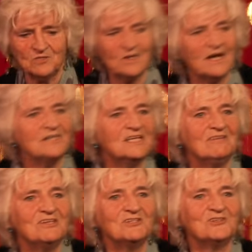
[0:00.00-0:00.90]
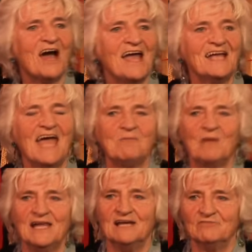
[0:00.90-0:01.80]
We're going to give it a try again,
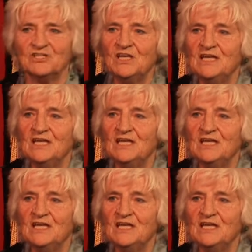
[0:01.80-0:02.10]
my loves.